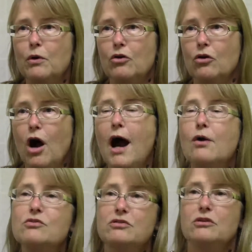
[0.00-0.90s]
We're
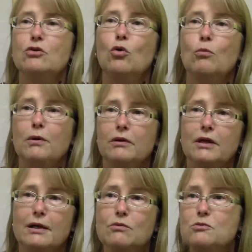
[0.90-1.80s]
housed in an old
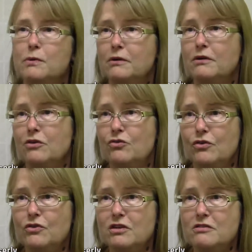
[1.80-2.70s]
building. It was built in the
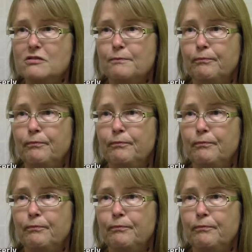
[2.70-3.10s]
50s.